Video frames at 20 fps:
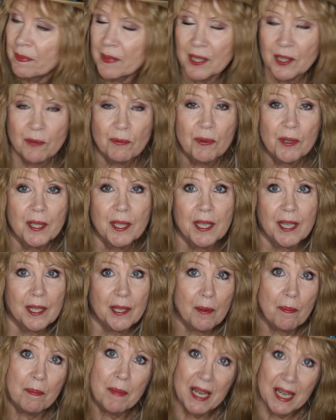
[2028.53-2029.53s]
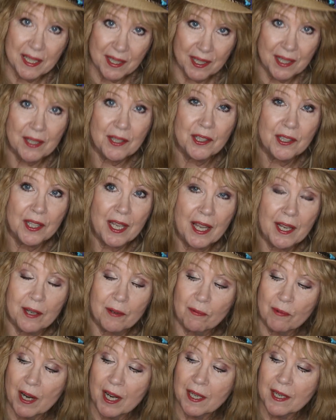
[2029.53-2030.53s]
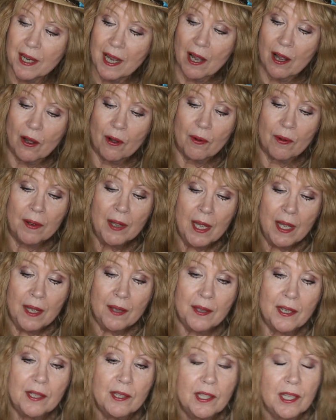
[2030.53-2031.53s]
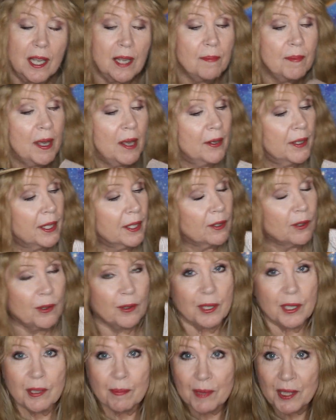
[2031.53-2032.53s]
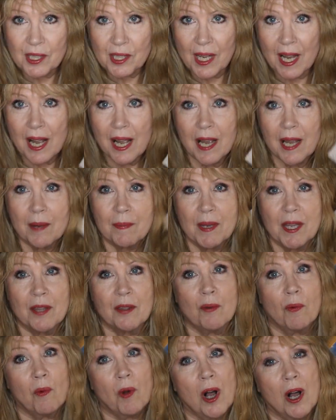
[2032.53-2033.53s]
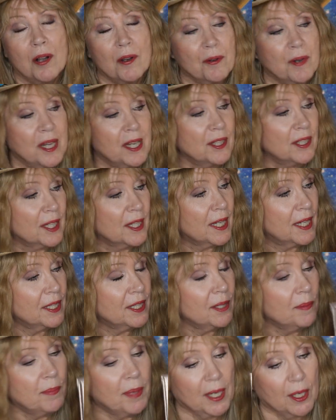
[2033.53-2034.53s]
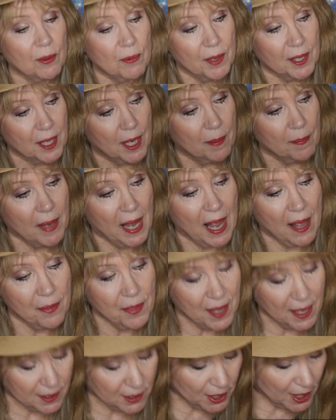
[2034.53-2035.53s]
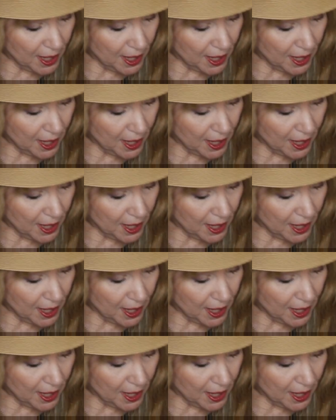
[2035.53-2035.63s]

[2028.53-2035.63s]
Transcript: It's really an amazing set, and right now, these came out at Christmas time in the Walgreens, and I did pick one up at that